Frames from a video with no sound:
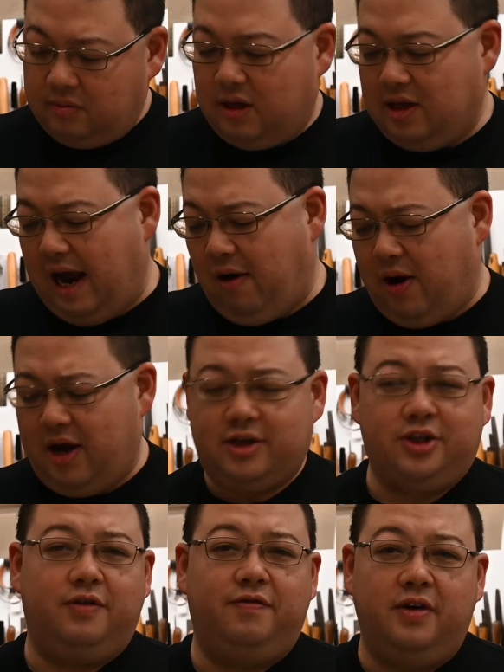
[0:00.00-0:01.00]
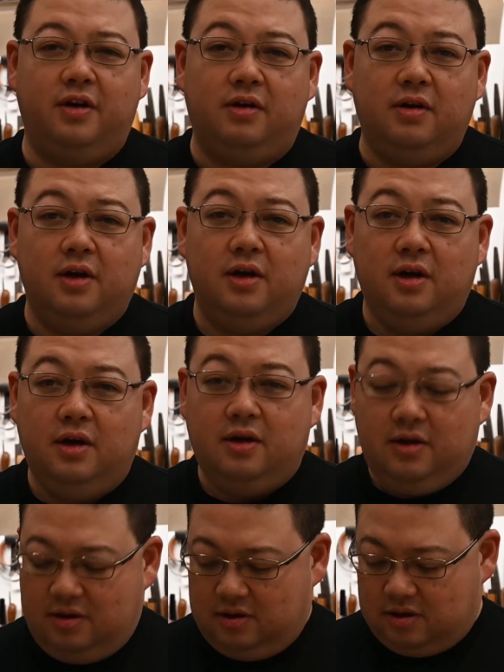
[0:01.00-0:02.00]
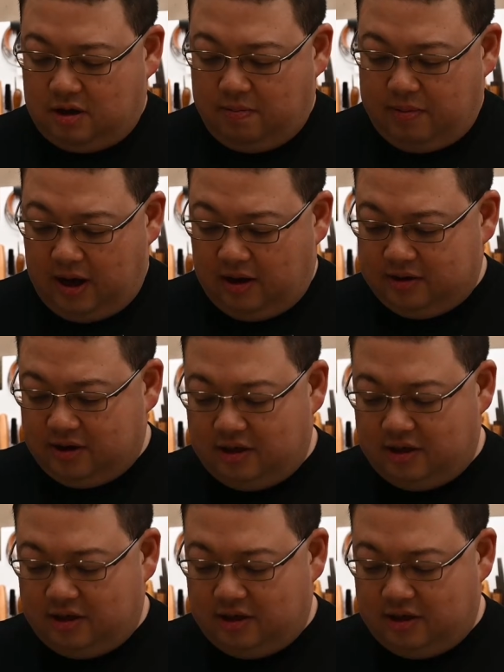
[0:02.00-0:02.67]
now I actually feel compelled